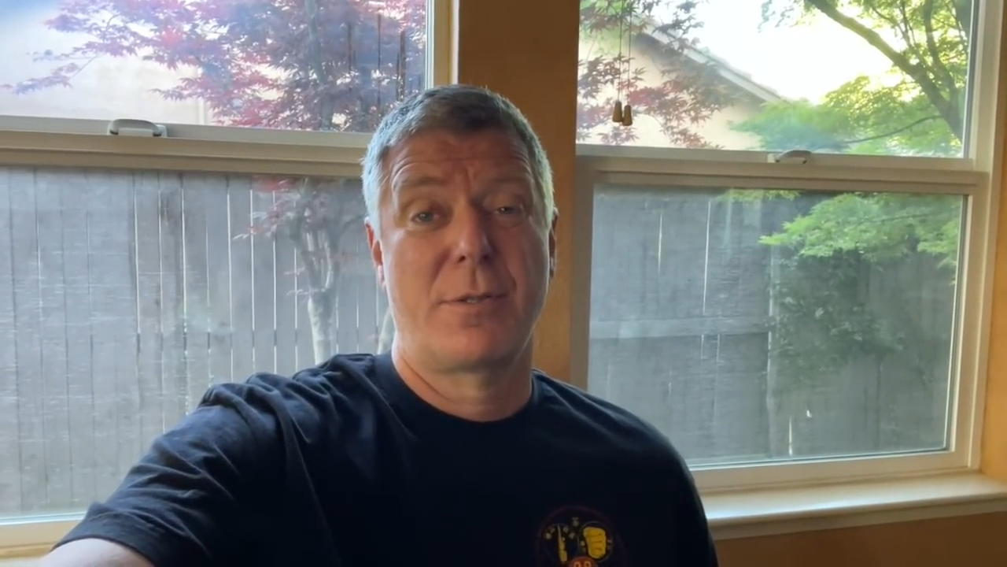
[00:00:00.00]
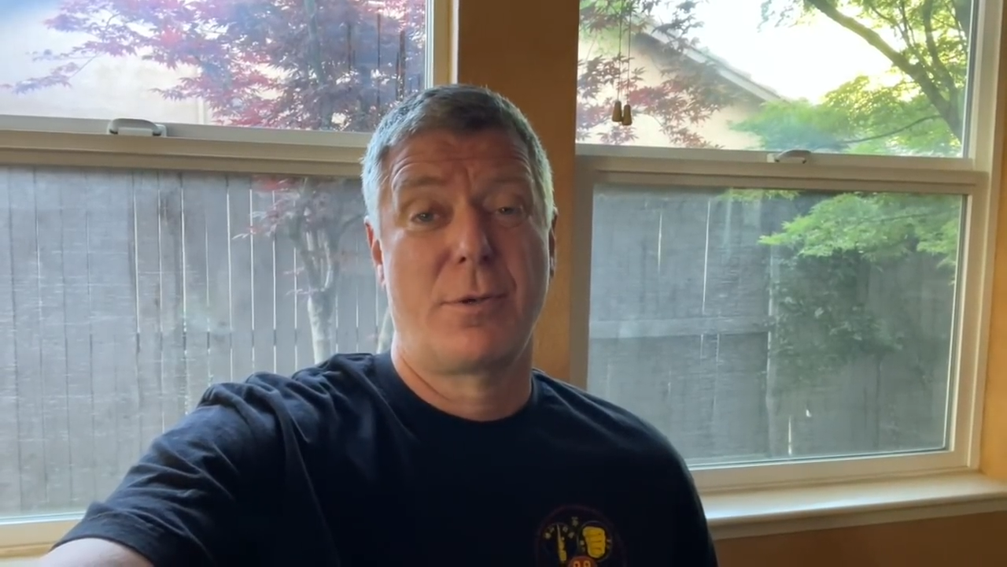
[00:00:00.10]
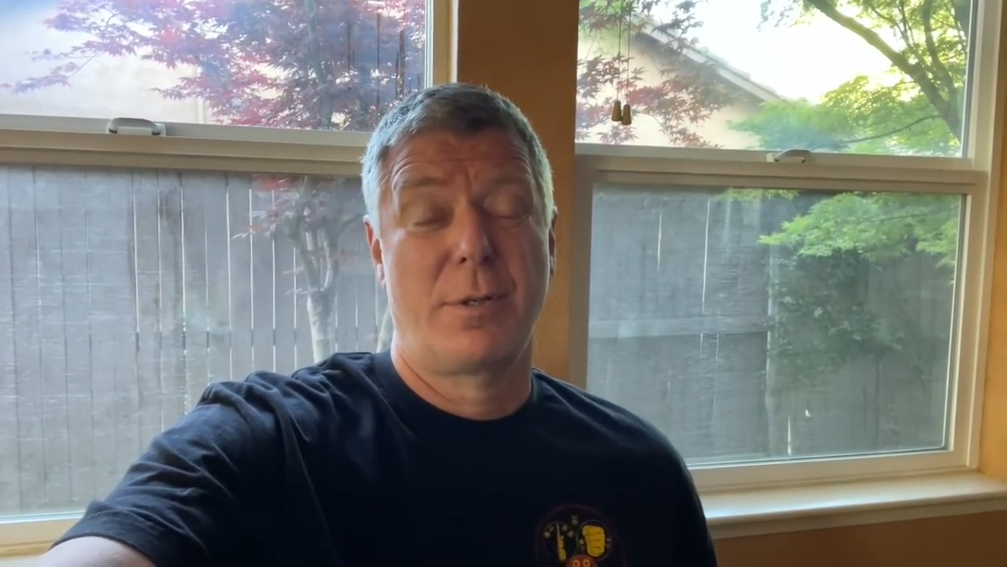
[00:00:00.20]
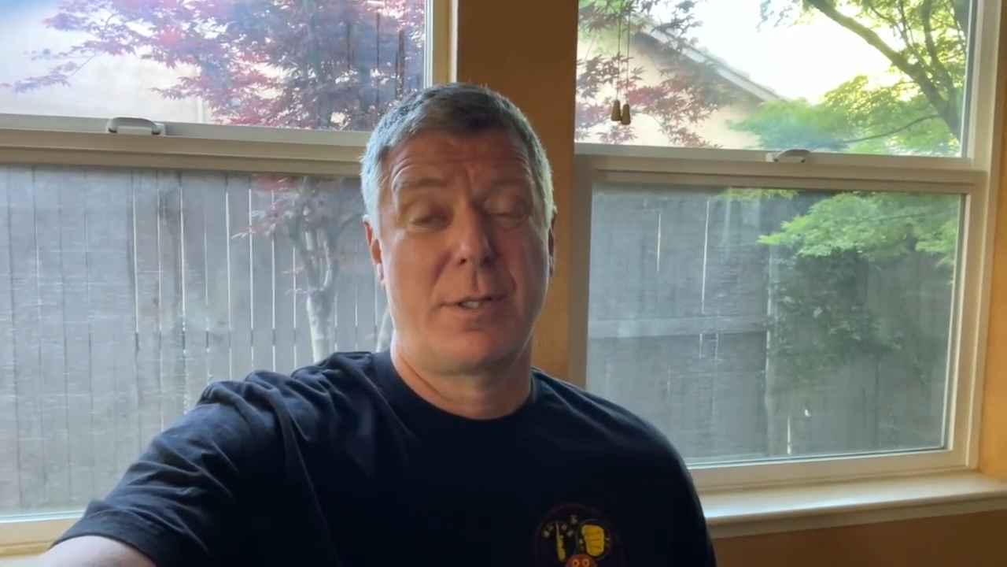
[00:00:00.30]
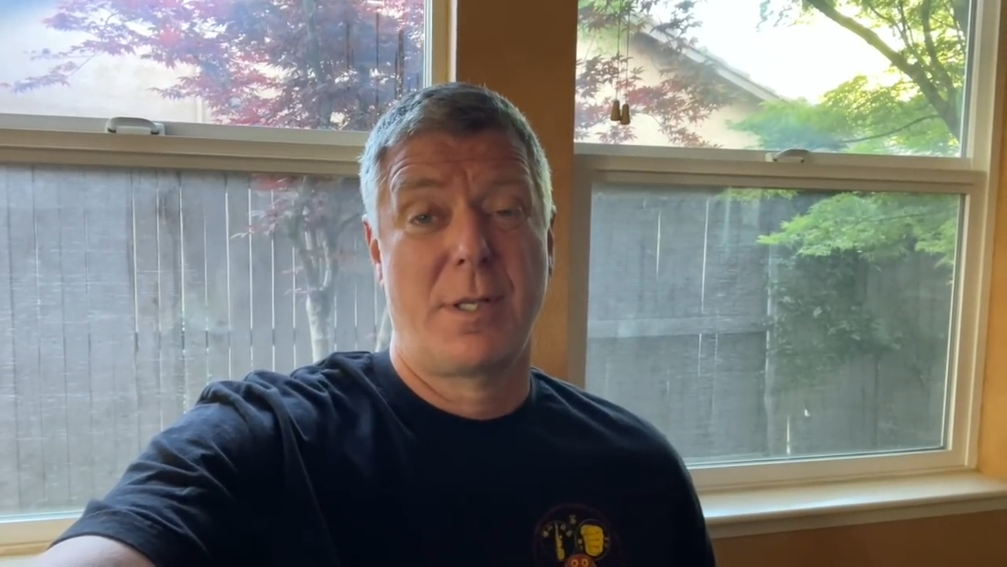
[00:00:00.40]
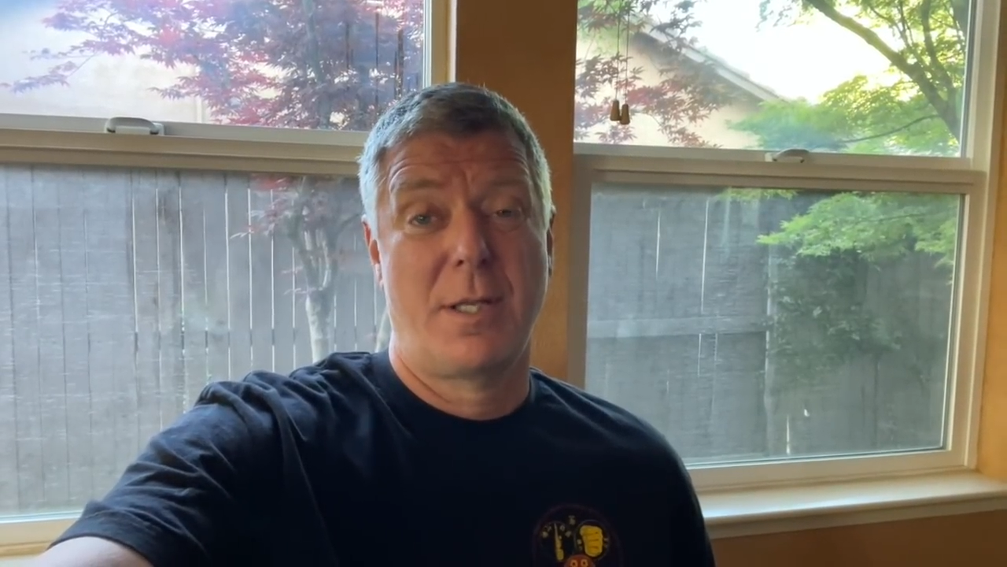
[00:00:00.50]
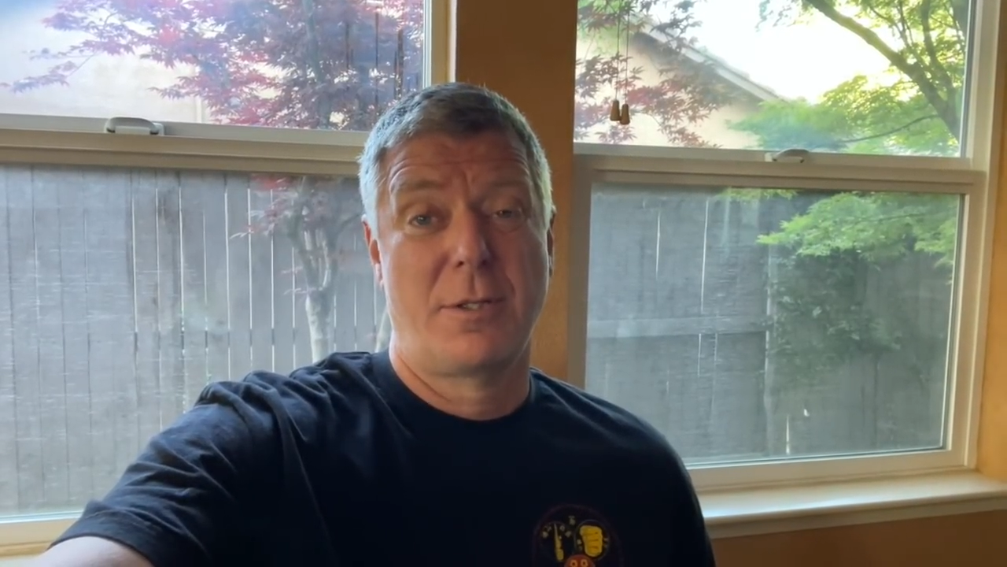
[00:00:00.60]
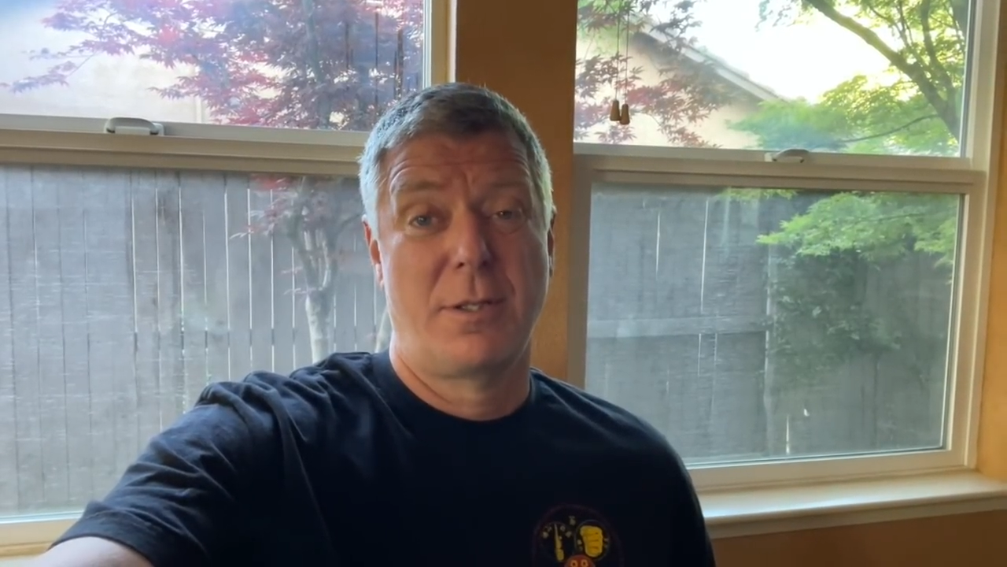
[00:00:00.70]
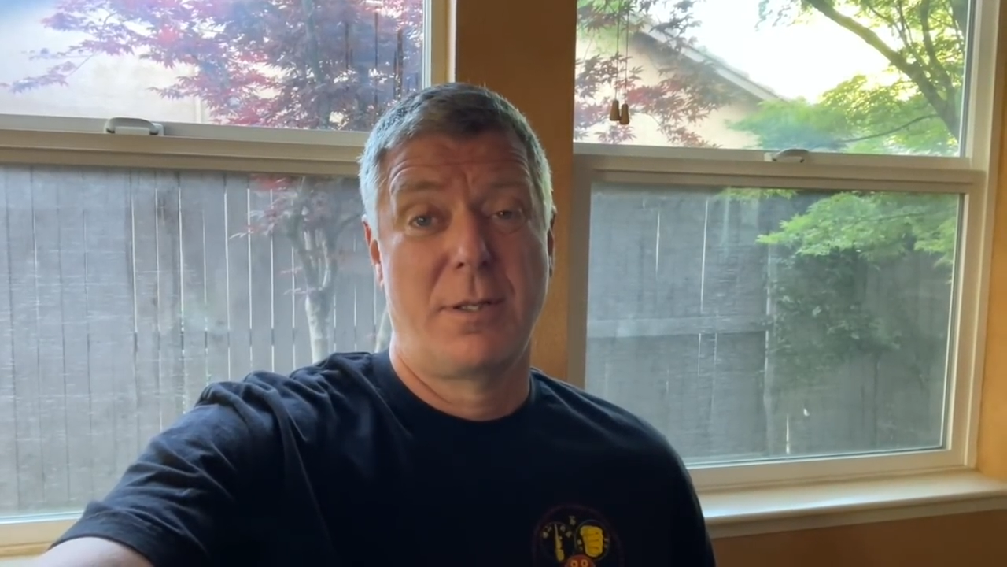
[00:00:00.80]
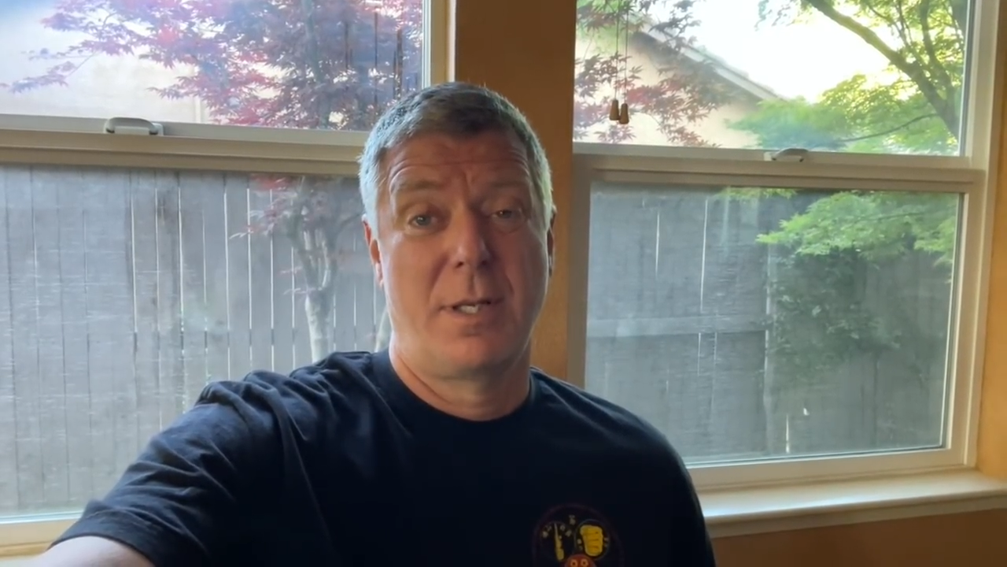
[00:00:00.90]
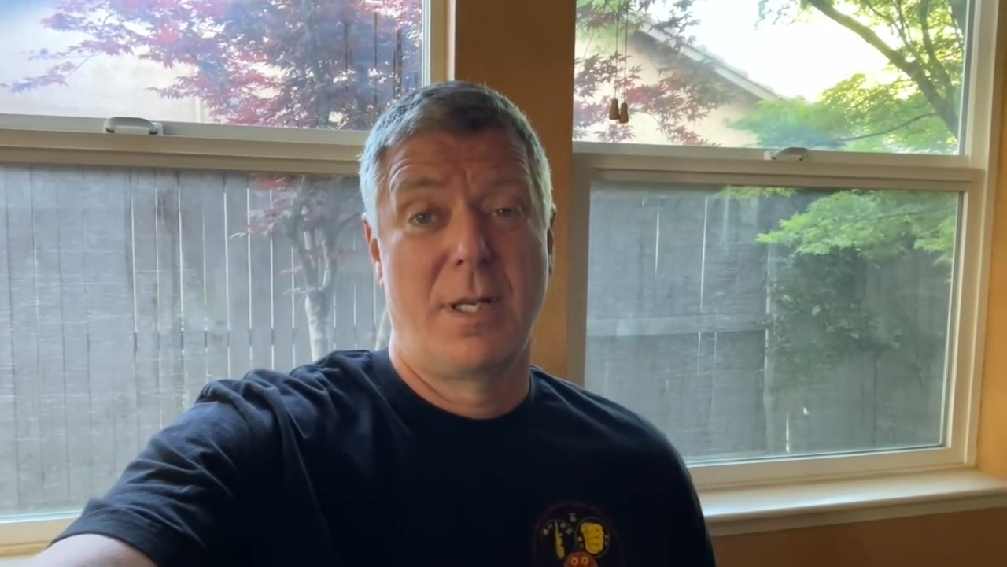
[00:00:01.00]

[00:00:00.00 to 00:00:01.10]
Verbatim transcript: short session,